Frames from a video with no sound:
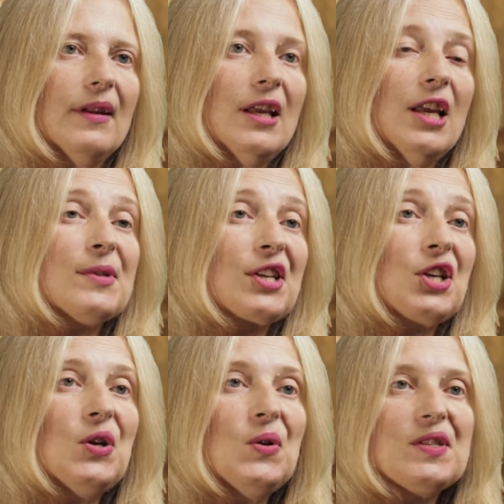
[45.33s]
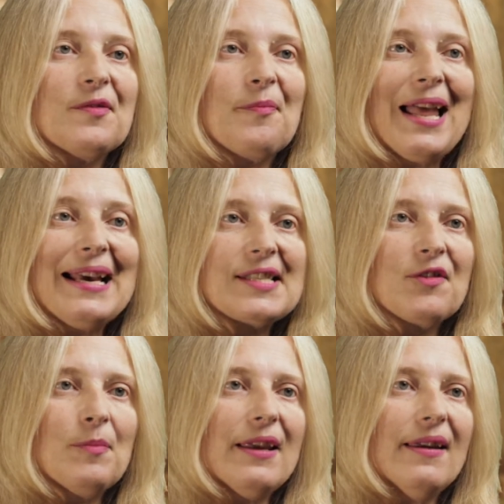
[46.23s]
He was accused of
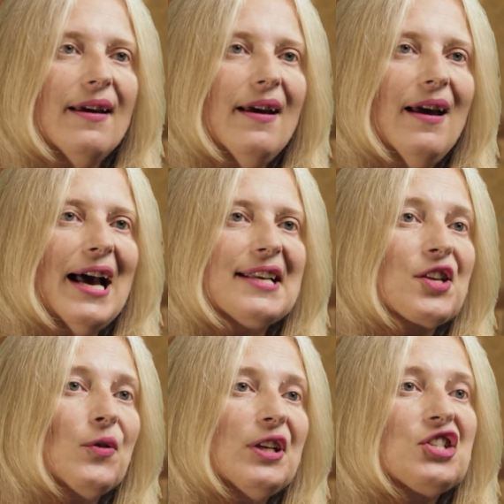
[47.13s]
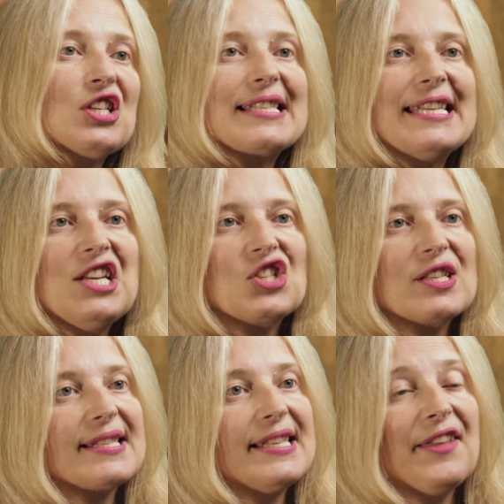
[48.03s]
blasphemy, as the religious
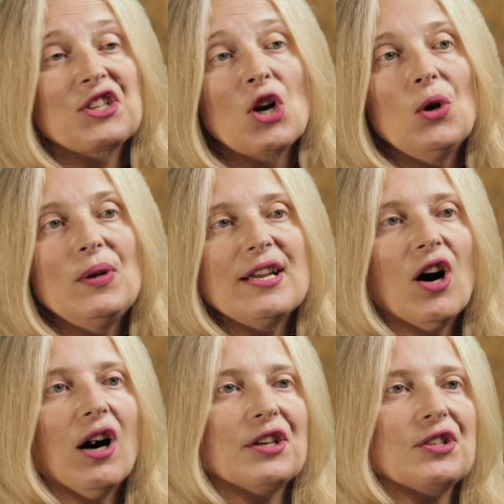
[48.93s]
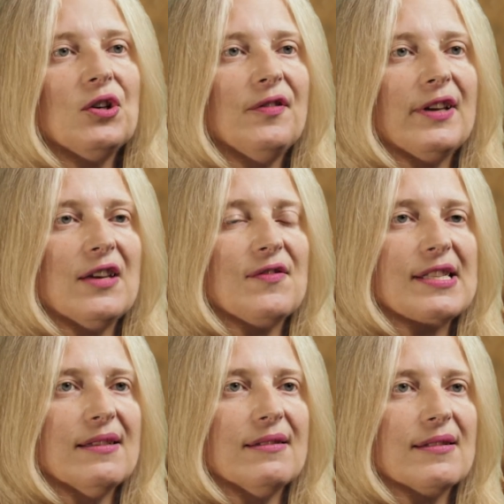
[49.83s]
teachers say that only God could forgive
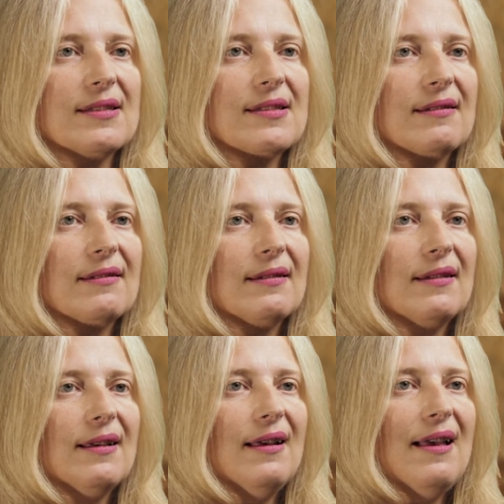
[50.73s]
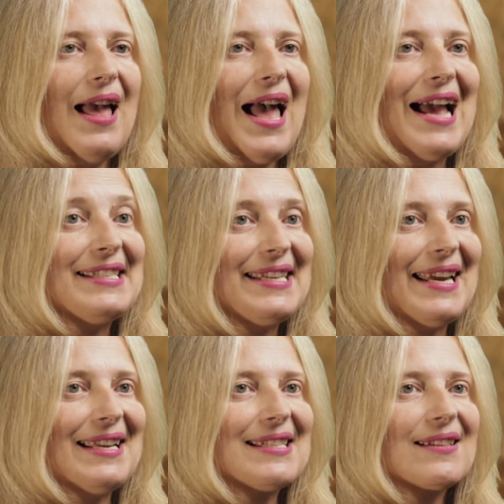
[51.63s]
sins. And
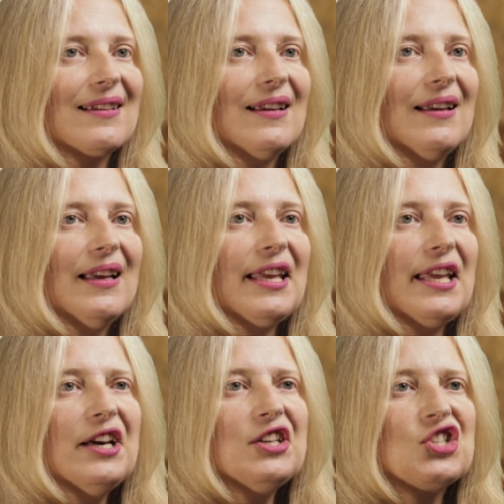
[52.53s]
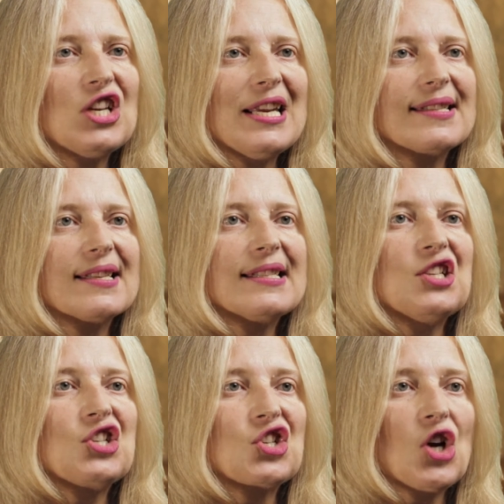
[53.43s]
yet, here Jesus
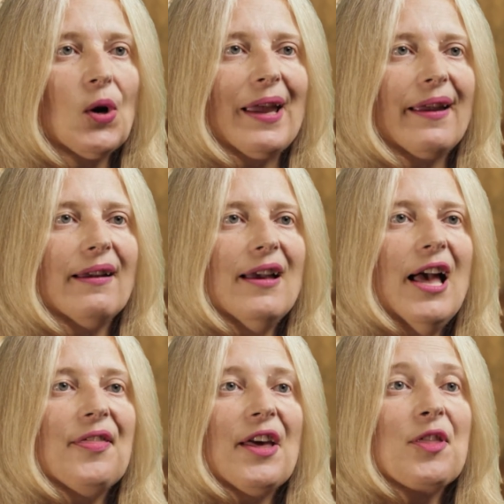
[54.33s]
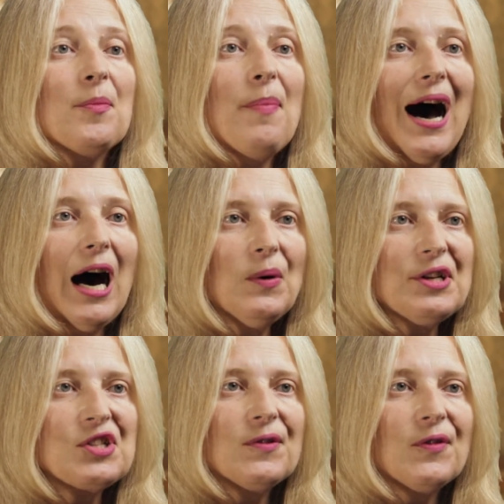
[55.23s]
is showing that the power
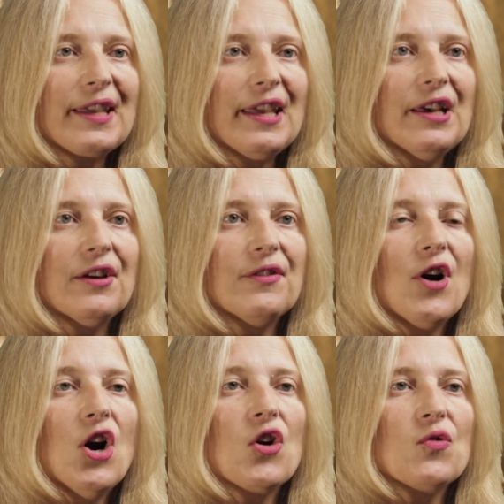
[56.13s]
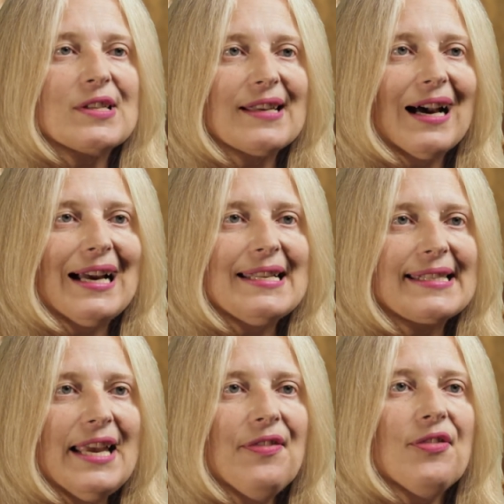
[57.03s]
to forgive
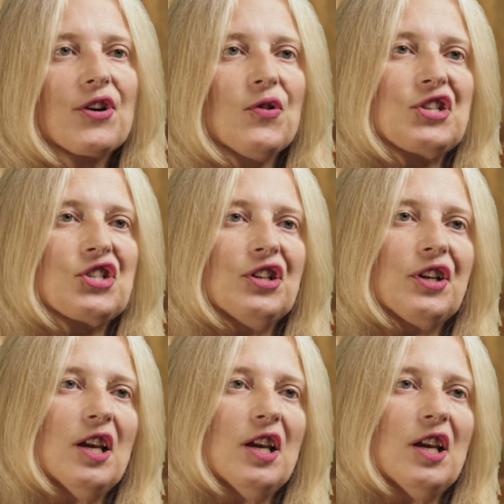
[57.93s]
resides in the Christian